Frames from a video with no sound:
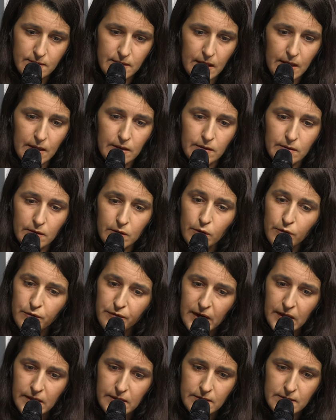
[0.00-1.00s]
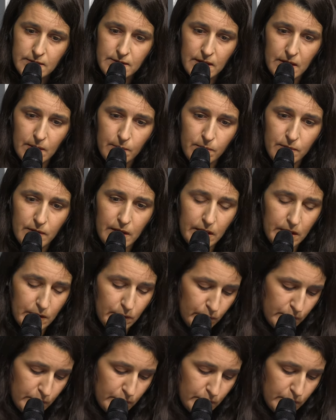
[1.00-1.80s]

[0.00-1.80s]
They can co-finance them. They can